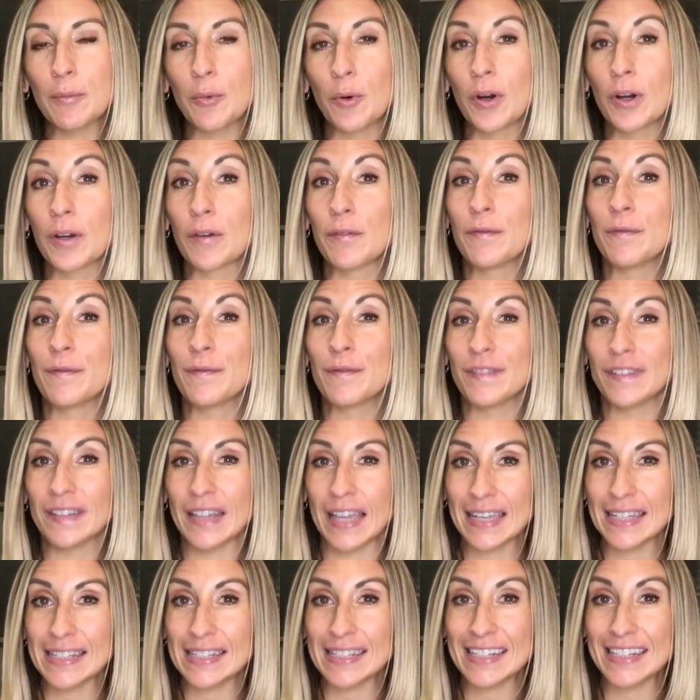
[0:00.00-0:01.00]
more
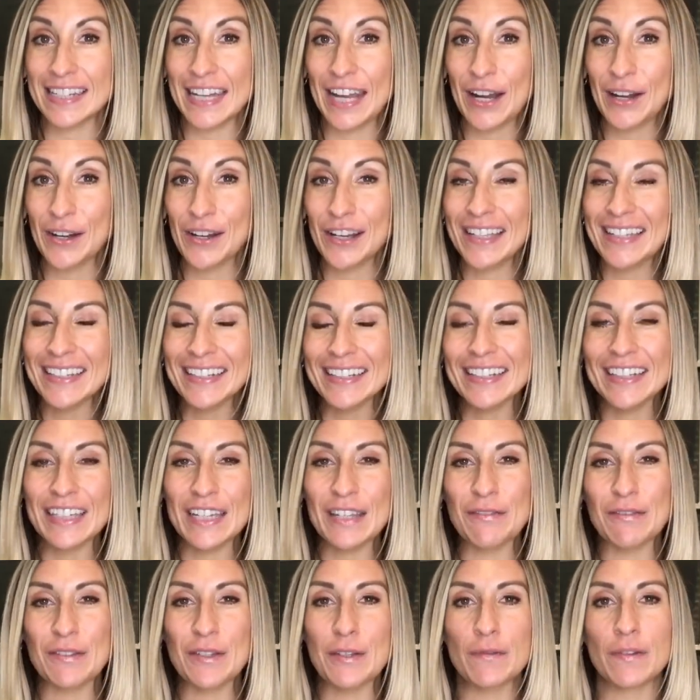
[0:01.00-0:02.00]
flexitarian
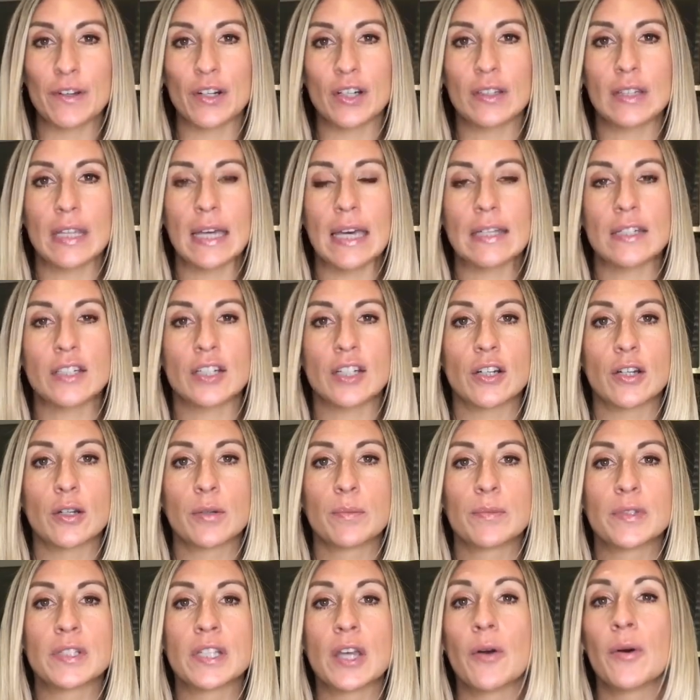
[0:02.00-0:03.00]
if you've heard that
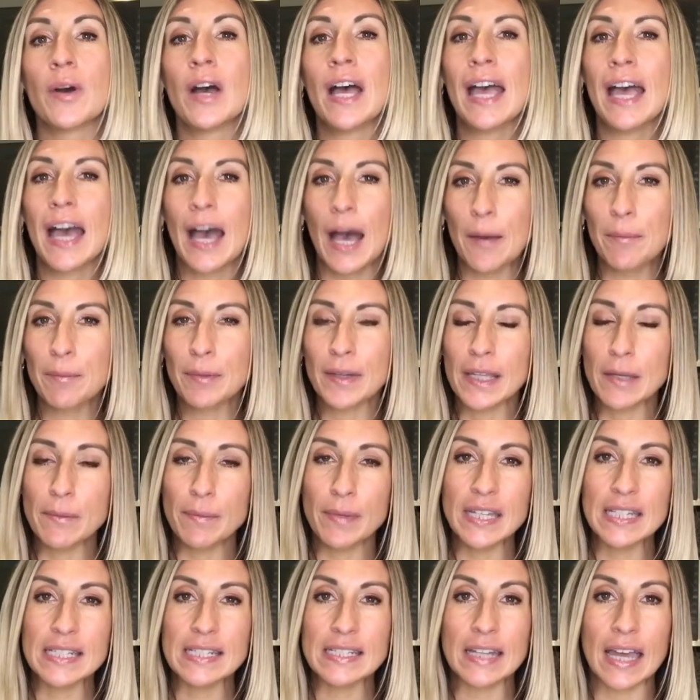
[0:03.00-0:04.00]
term. So a
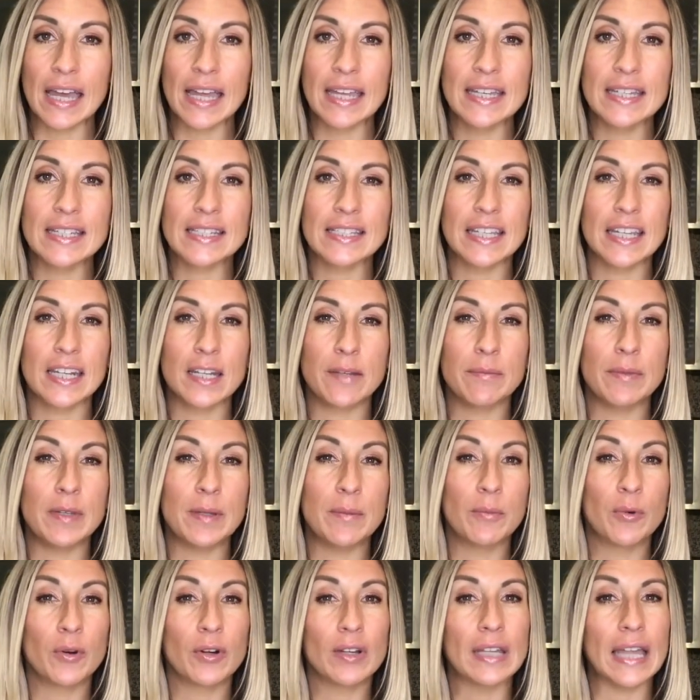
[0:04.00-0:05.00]
plant-based diet is gonna
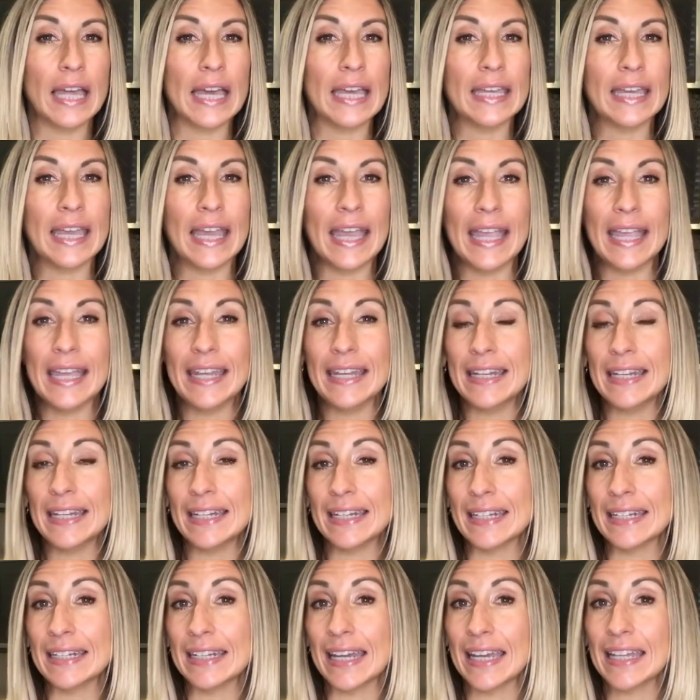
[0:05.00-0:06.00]
be more like 80
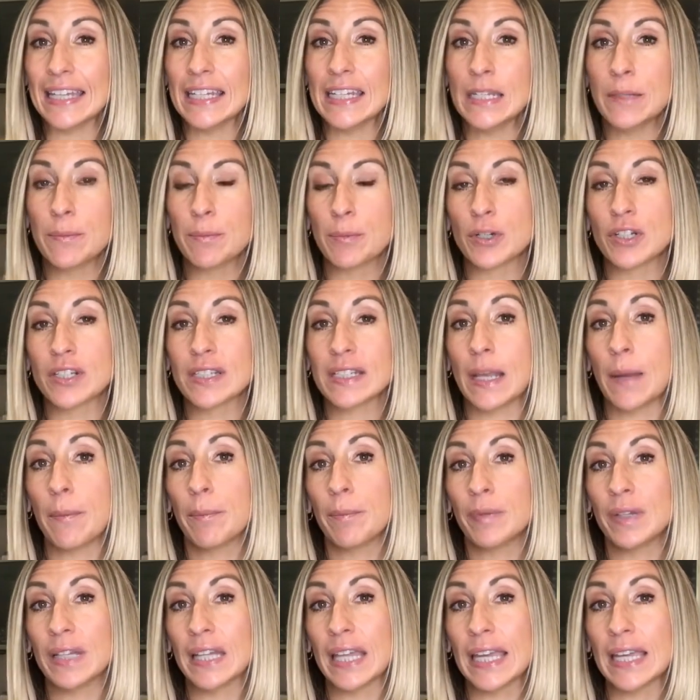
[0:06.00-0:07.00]
to
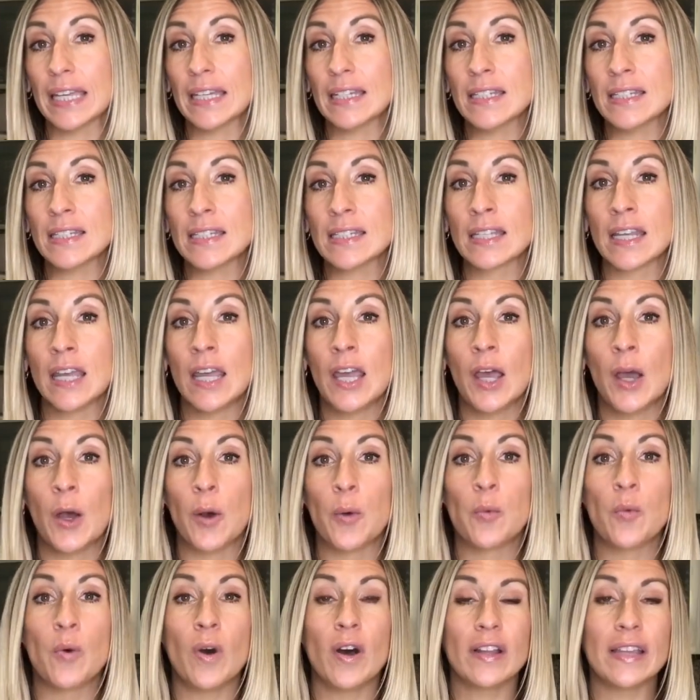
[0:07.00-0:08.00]
90% plants,
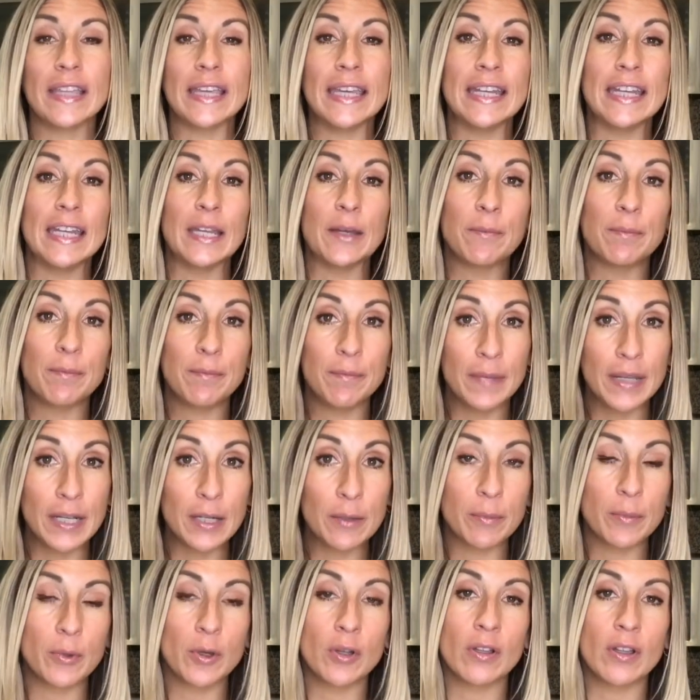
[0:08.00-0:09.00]
while eating
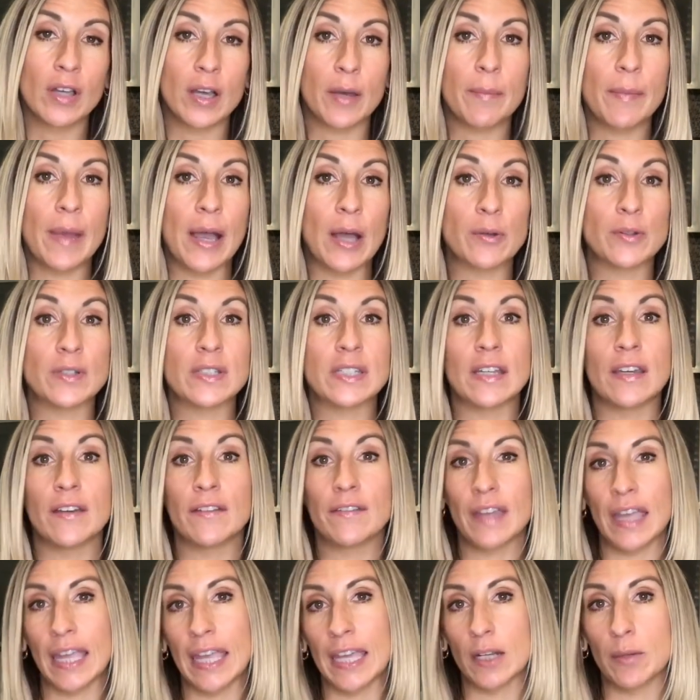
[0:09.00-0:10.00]
minimal amounts
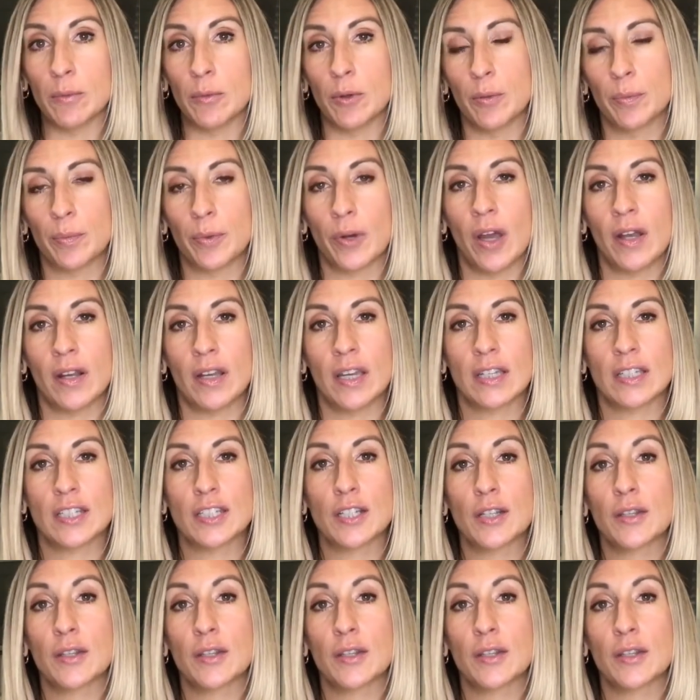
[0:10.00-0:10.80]
of animal products.